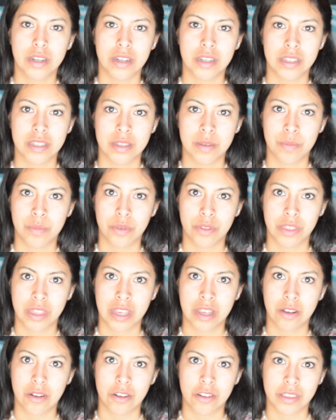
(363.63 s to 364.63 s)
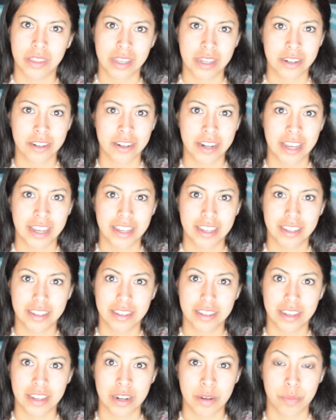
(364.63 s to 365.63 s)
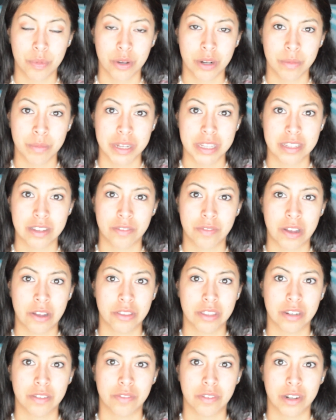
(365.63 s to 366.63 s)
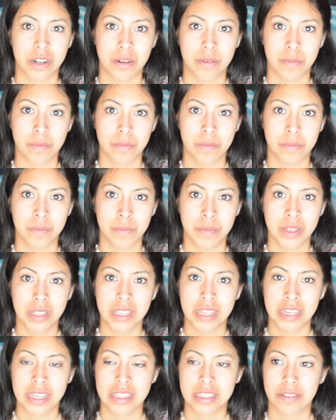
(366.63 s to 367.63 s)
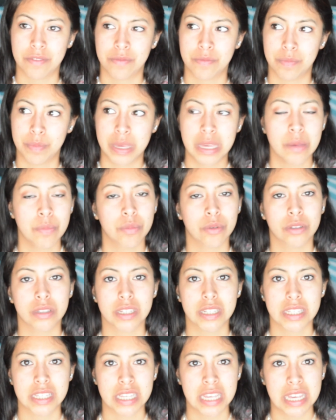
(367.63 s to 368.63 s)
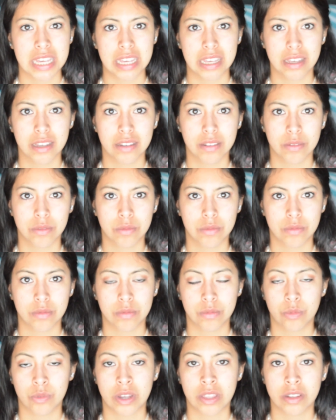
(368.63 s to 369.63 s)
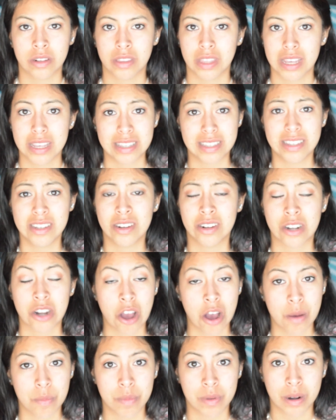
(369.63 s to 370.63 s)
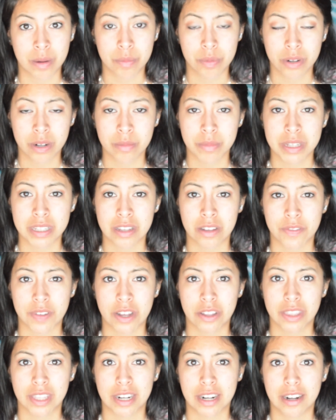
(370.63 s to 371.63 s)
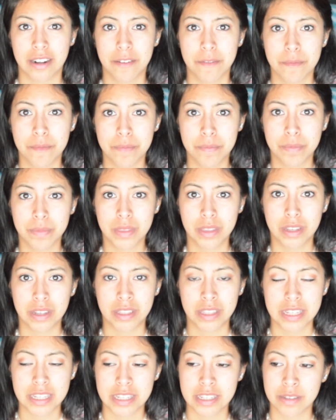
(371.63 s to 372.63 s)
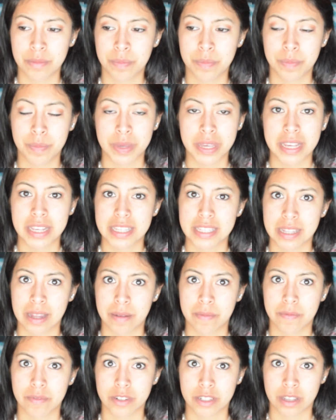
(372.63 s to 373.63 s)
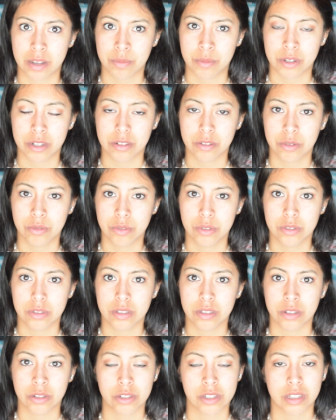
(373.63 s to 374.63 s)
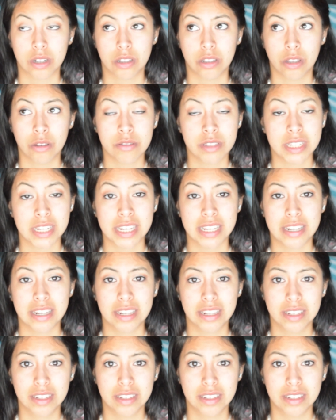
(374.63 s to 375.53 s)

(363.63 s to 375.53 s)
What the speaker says: a simple thing called the internet, and I'm putting myself out there for millions of people to see, whether they see or not, but I'm putting myself out there. And this is a big step for someone who's usually closed in.